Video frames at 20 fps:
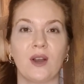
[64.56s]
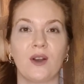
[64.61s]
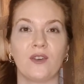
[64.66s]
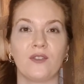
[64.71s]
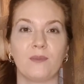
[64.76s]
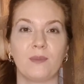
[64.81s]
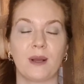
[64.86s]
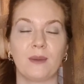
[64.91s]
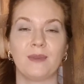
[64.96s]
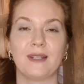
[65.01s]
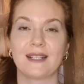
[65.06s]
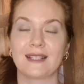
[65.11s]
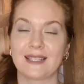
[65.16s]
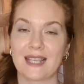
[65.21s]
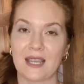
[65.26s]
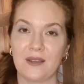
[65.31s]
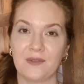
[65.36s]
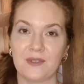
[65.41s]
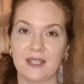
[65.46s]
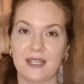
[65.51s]
of Public
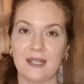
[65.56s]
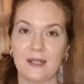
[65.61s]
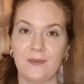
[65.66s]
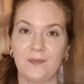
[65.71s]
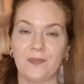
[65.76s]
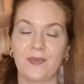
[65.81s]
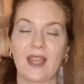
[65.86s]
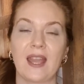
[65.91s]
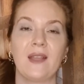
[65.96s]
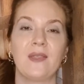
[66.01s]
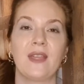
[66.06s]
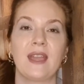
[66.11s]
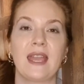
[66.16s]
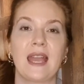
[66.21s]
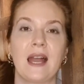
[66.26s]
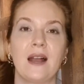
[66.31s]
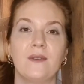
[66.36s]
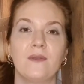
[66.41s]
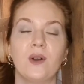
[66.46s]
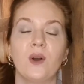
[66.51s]
Safety, and they
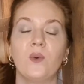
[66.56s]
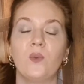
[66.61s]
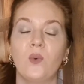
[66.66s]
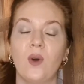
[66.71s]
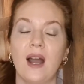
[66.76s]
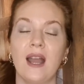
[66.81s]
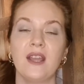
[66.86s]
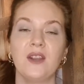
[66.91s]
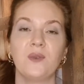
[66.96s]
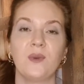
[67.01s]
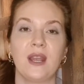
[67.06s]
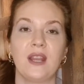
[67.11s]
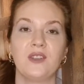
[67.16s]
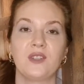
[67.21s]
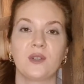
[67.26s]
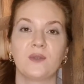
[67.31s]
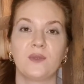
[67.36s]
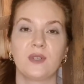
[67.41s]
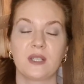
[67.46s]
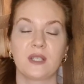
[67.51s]
have a wide
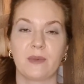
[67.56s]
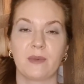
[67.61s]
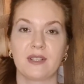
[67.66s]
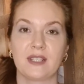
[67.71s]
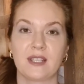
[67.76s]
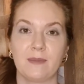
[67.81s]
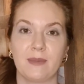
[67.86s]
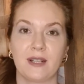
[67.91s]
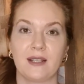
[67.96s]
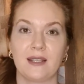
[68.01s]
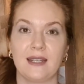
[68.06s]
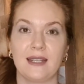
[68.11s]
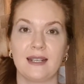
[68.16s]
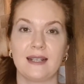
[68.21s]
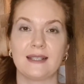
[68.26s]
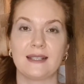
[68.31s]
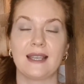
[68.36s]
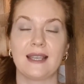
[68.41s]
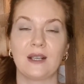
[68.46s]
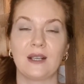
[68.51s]
range of
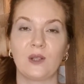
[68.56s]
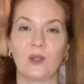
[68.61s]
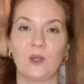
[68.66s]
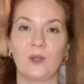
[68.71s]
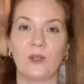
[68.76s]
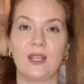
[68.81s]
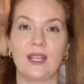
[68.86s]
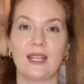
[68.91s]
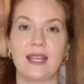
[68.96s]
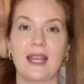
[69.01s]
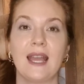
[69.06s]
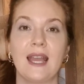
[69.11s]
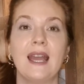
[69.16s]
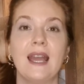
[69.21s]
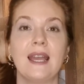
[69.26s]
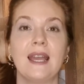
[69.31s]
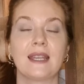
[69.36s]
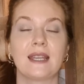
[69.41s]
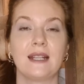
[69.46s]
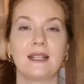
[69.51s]
responsibilities, including
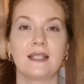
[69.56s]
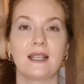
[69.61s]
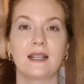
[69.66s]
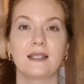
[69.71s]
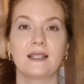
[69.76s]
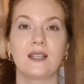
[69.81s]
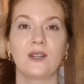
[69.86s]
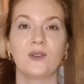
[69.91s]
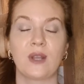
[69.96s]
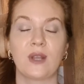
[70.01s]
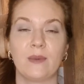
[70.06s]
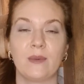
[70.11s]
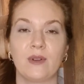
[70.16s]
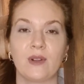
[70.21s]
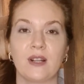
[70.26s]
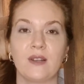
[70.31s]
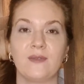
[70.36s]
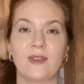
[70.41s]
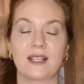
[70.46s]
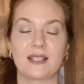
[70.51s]
conducting criminal
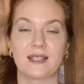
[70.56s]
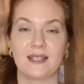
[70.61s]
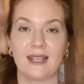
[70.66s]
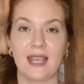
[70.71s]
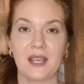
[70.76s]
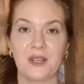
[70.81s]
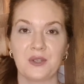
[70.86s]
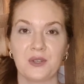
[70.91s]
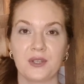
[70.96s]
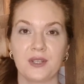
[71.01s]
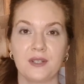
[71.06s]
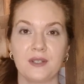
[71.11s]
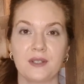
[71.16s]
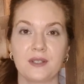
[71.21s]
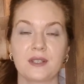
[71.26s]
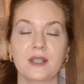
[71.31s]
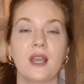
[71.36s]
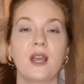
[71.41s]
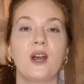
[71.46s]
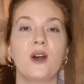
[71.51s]

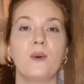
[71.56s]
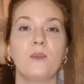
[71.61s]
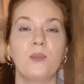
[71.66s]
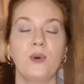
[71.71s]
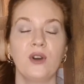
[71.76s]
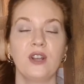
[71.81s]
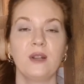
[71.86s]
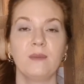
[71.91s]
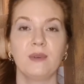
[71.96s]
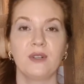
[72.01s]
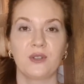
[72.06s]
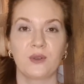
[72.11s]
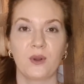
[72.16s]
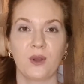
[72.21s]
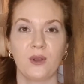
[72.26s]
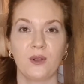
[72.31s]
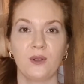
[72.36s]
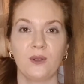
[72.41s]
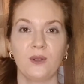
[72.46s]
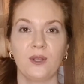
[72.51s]
investigations, border
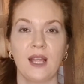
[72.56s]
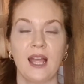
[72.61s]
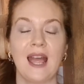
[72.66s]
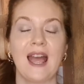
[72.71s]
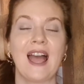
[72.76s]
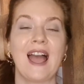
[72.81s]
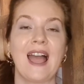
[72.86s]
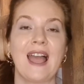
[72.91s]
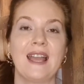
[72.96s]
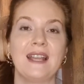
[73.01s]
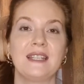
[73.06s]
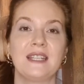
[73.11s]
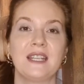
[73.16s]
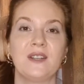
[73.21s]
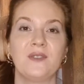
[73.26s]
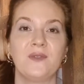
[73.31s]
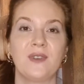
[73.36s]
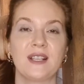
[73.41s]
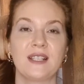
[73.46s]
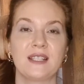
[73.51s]
patrol, and
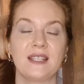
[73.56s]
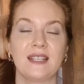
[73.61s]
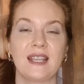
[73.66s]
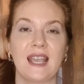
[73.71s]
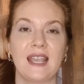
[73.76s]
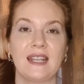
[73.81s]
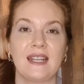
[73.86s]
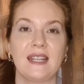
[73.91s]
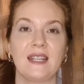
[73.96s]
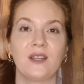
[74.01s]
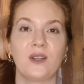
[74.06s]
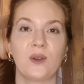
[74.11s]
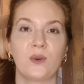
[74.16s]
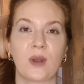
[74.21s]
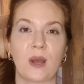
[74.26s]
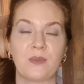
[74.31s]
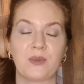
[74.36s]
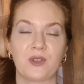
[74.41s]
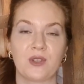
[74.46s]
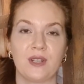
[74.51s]
investigating
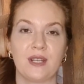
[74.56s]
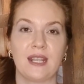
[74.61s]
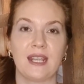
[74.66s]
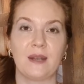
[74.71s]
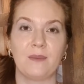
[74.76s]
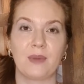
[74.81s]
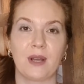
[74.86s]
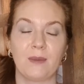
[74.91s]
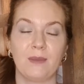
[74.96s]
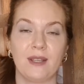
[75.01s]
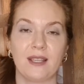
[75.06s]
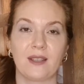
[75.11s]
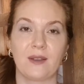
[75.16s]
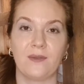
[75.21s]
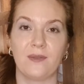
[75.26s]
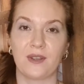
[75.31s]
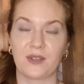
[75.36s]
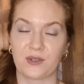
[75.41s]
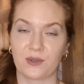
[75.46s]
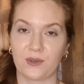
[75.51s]
corruption in public
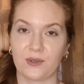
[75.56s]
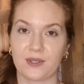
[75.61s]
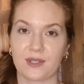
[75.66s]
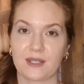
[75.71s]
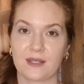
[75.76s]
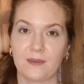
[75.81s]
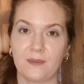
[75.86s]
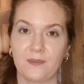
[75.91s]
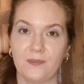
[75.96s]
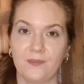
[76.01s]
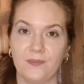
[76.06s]
officials.